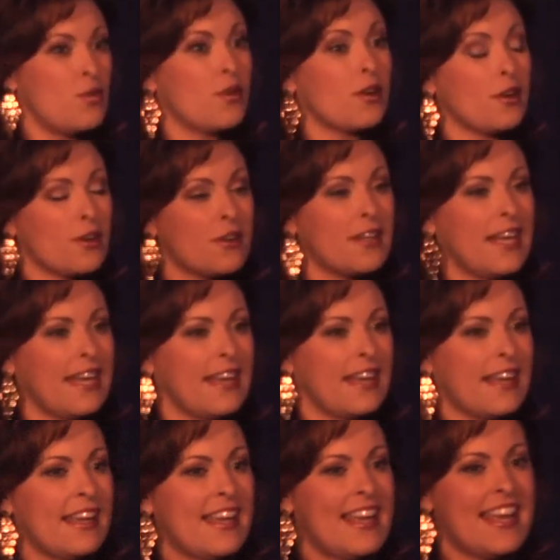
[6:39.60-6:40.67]
who are hurting
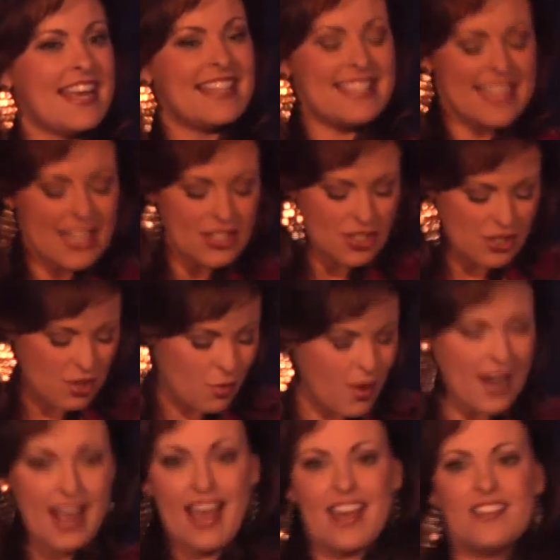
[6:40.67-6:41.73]
and says, you know
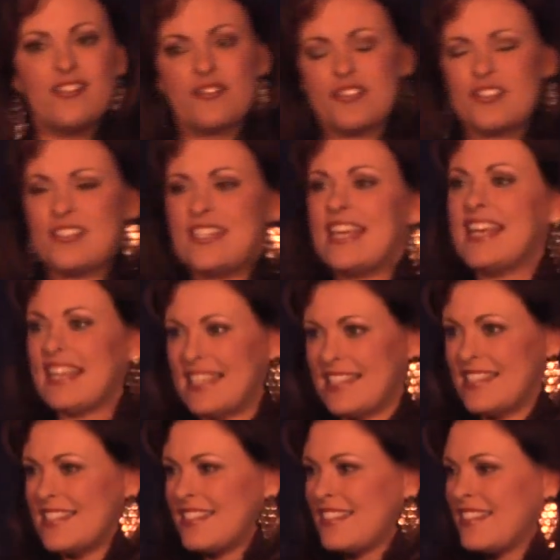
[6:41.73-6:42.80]
what, I understand.
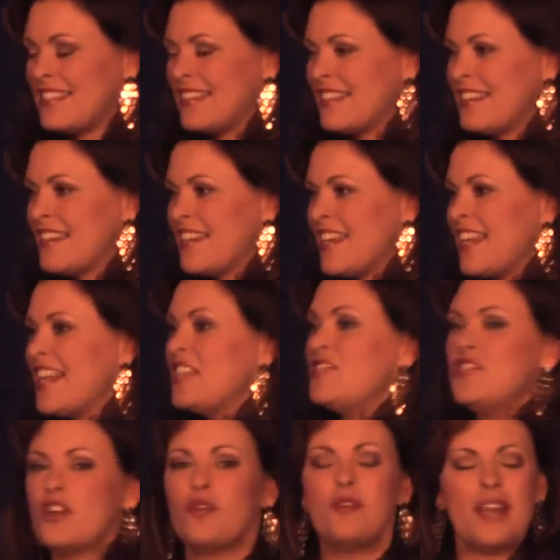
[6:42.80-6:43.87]
And I
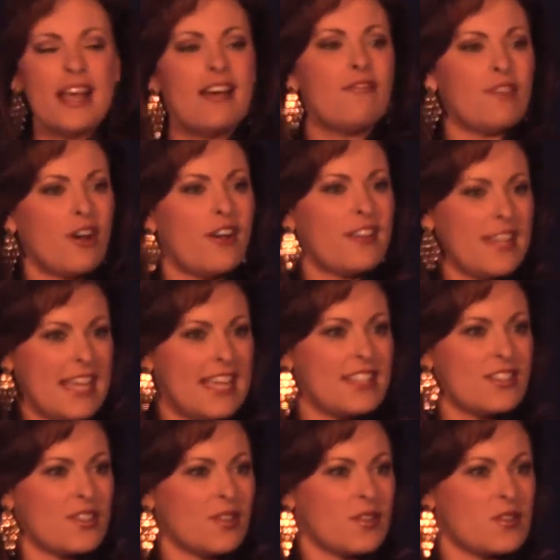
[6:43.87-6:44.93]
don't have all the
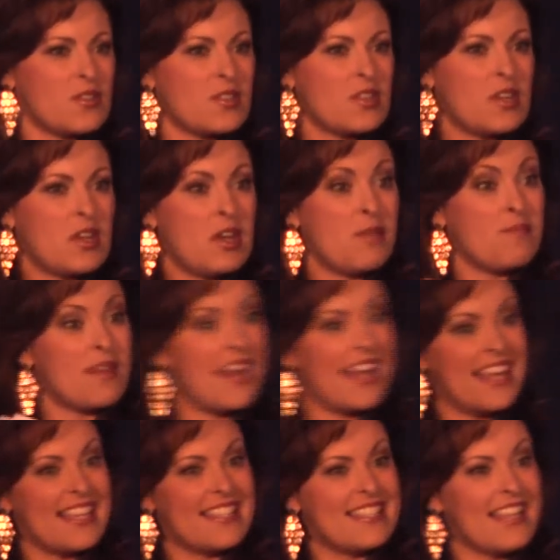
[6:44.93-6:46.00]
answers, but
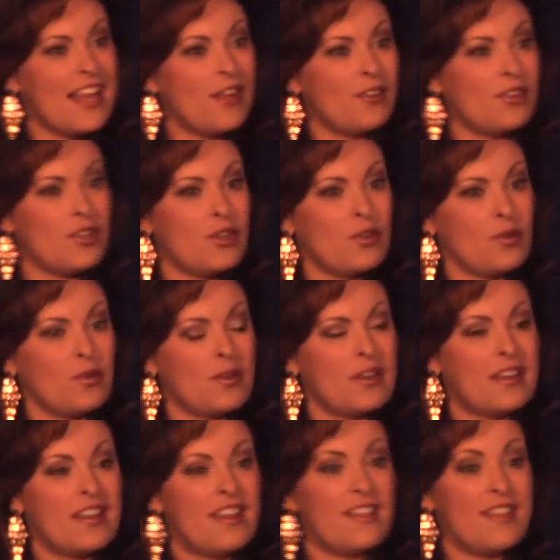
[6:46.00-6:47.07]
I can tell you
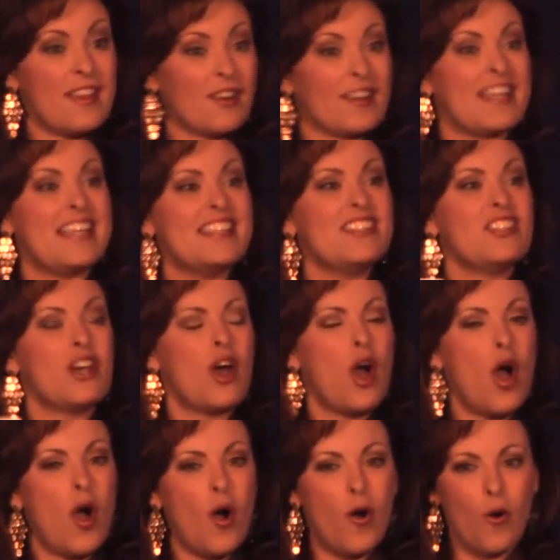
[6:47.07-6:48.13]
there is
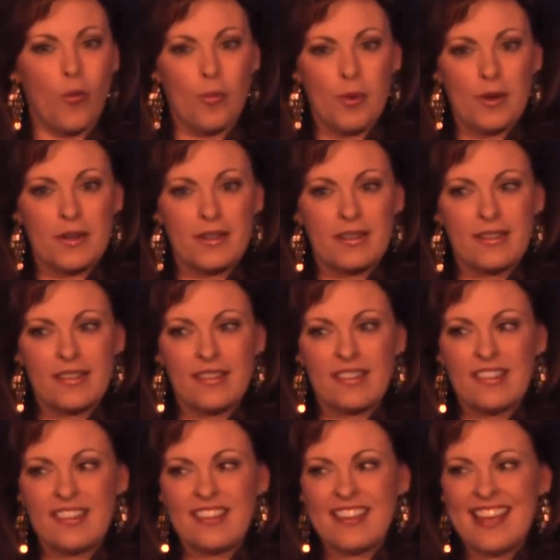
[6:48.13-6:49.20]
hope.
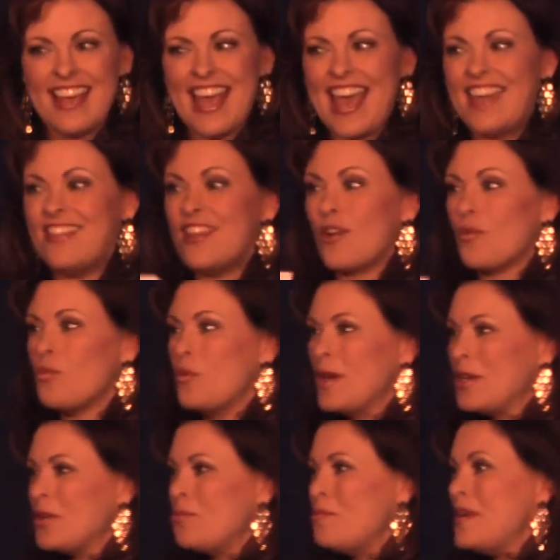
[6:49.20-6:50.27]
And there
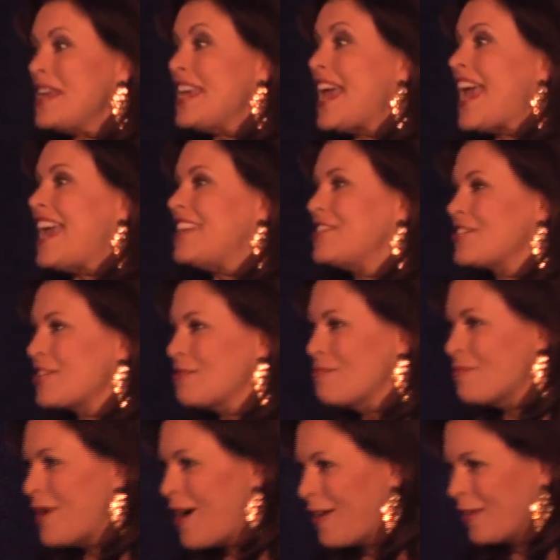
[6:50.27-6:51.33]
will be a
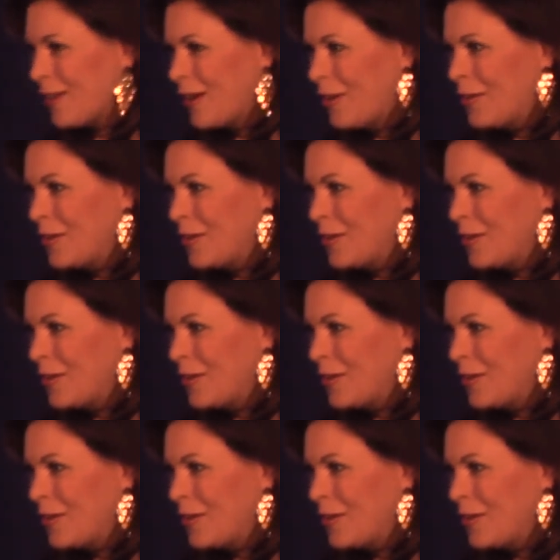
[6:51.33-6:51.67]
tomorrow.